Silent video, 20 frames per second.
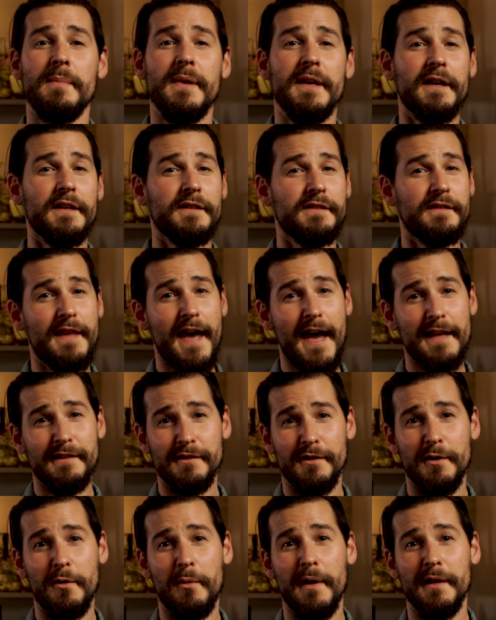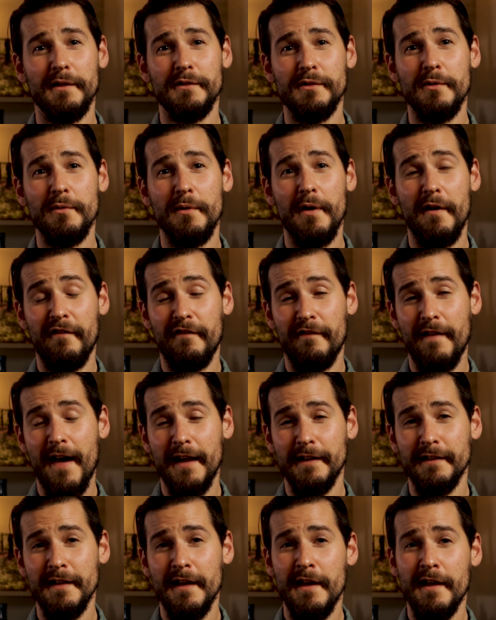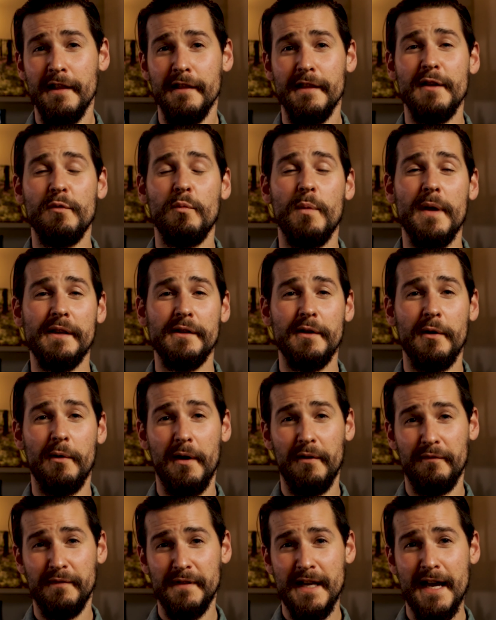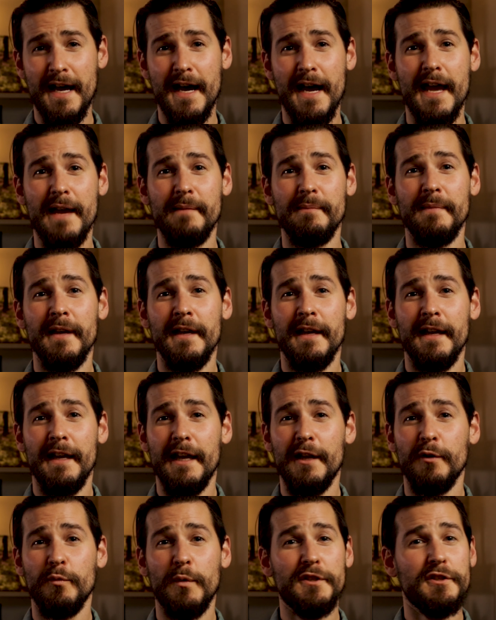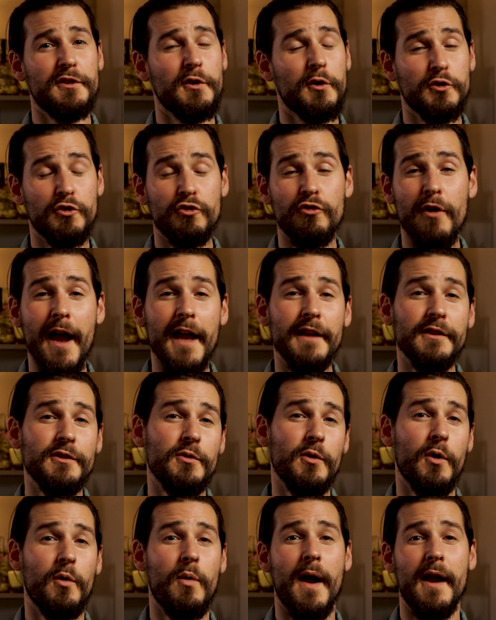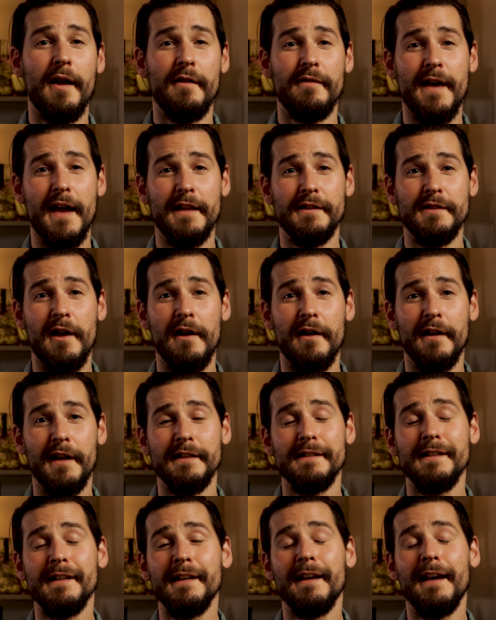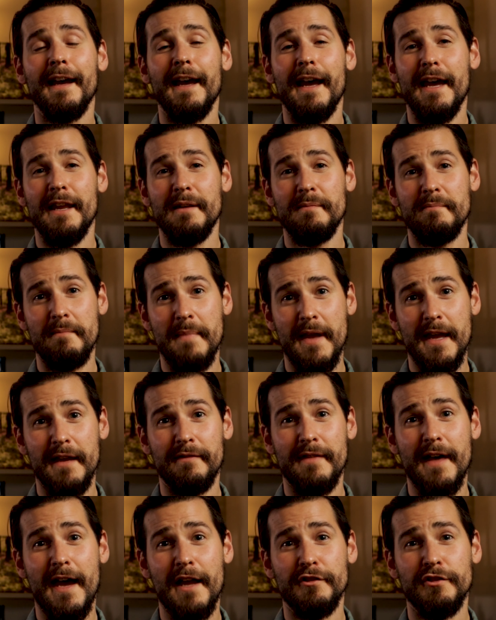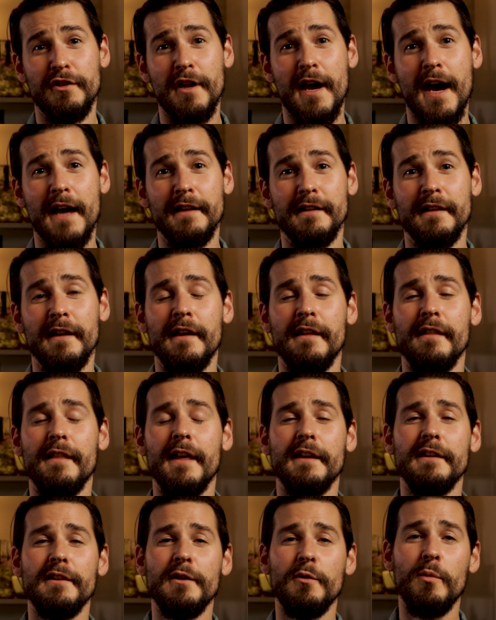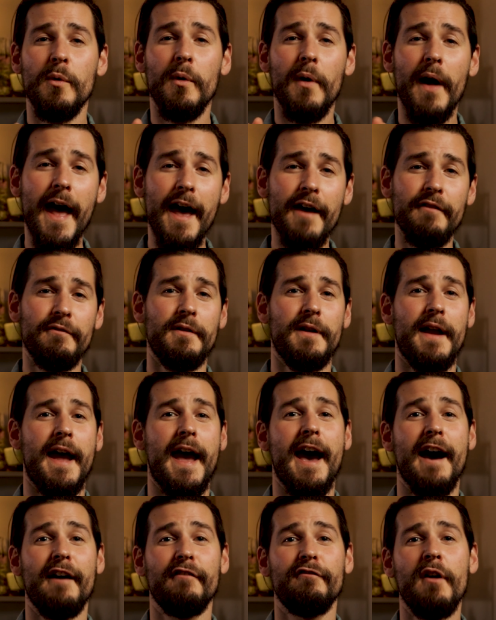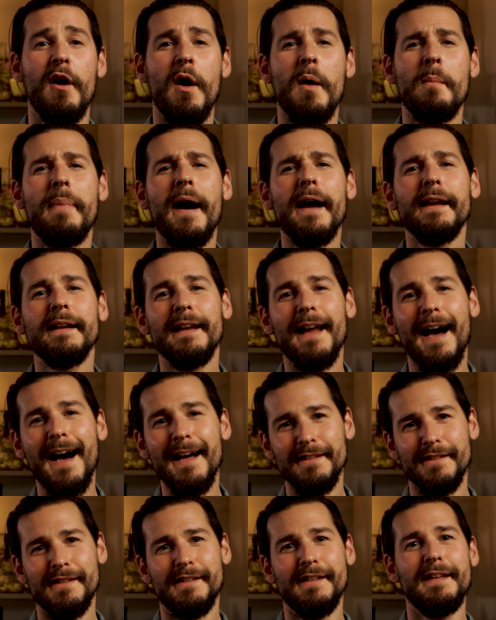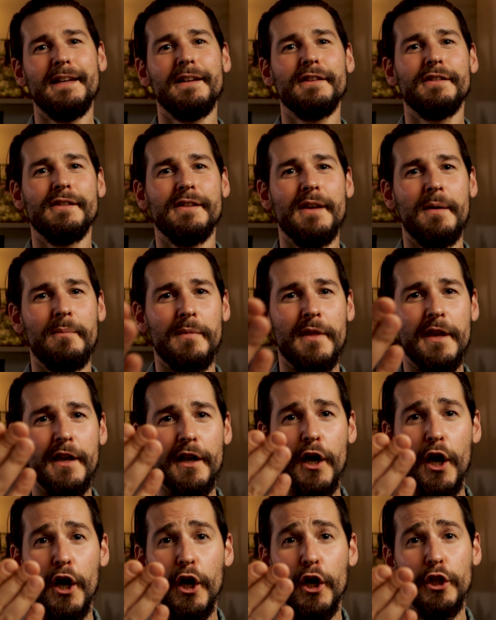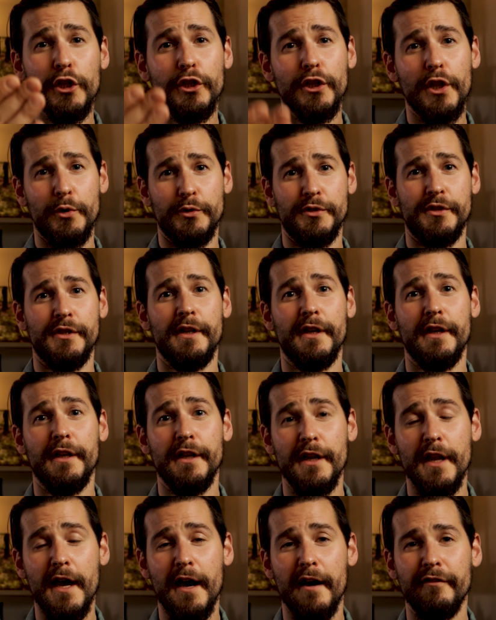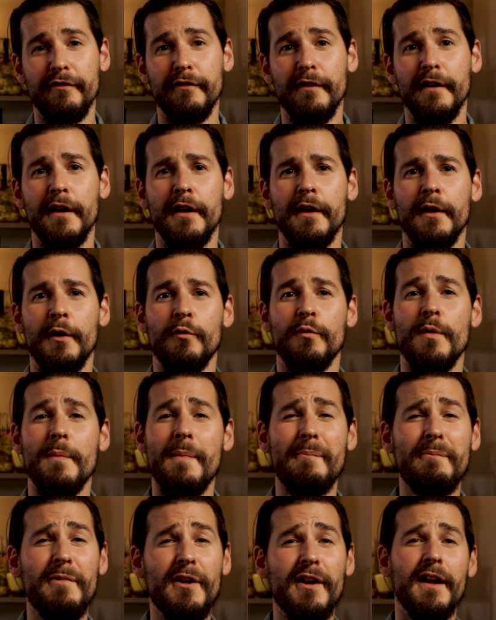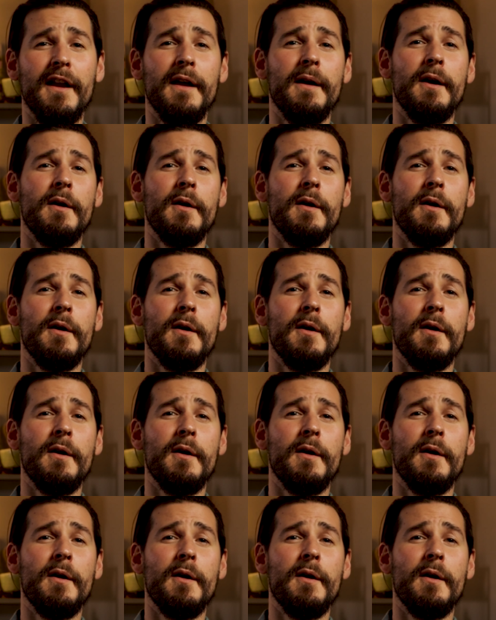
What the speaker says: because that's going to affect the window of time in which you're trying to acquire that target and make that shot than you will ever have by not seeing something close enough. Remember,